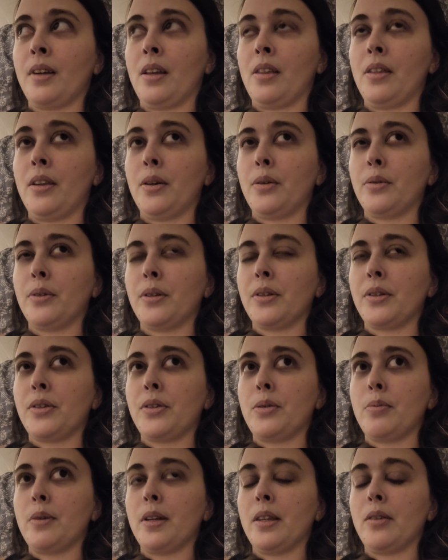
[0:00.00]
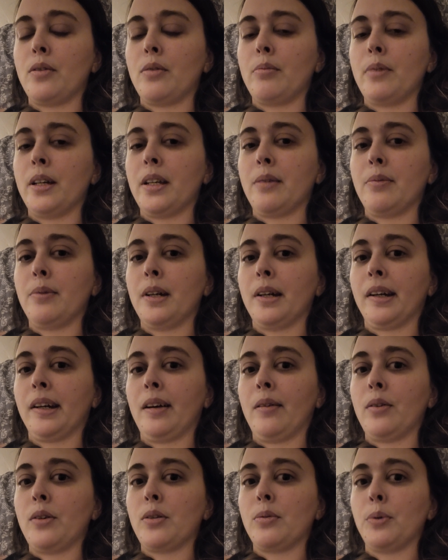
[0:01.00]
there were these two men that were making me
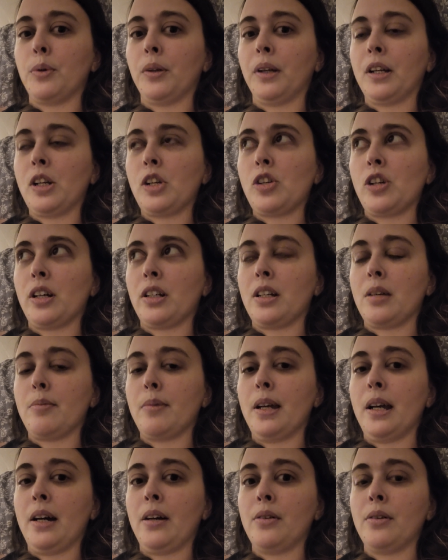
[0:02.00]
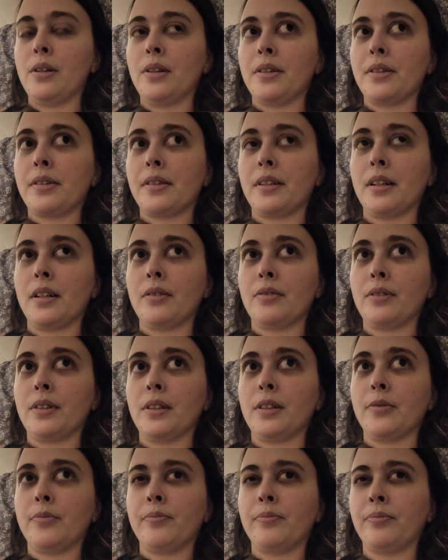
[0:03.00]
uncomfortable, like checking me out and stuff,
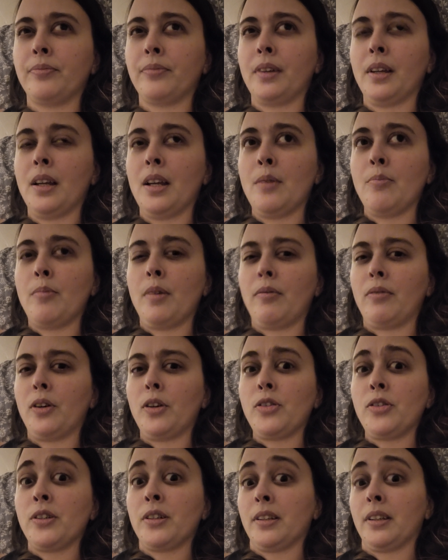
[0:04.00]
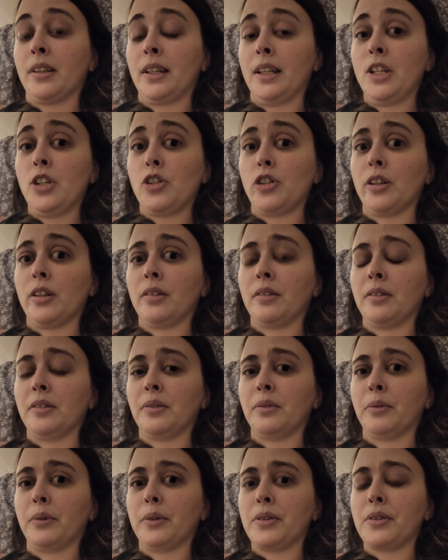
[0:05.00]
and my first inclination
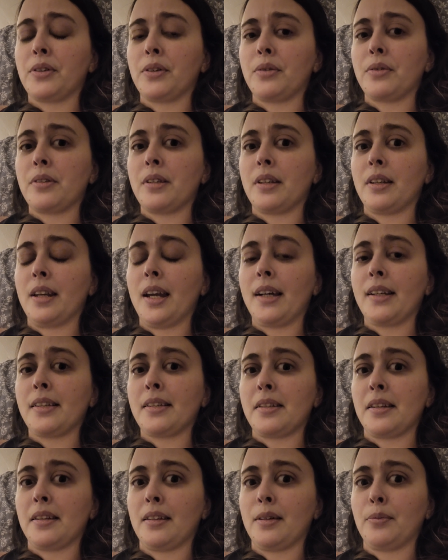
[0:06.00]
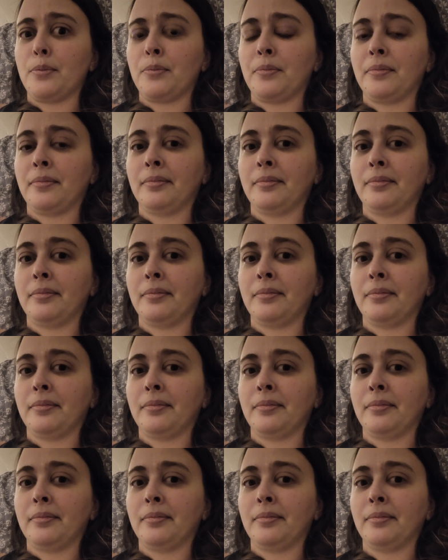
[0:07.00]
was to go sit next to them.